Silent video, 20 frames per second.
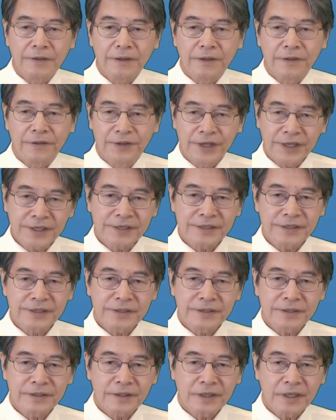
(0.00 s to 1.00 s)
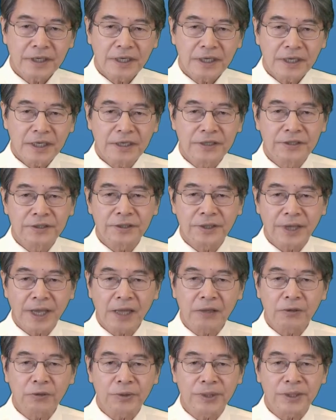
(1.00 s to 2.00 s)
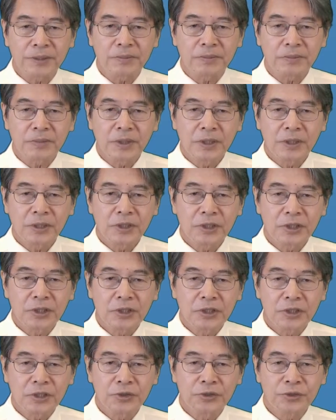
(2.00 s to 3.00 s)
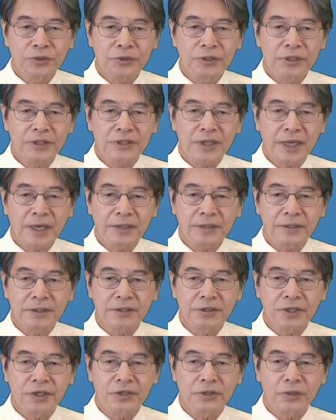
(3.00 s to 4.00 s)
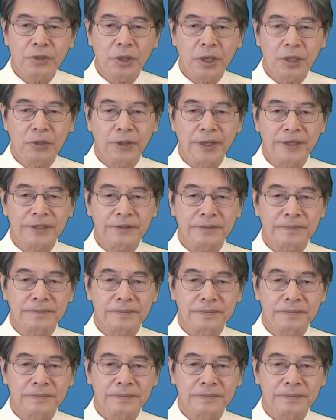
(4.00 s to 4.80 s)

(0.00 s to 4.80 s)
This is the algorithm used to detect the tissue coagulation.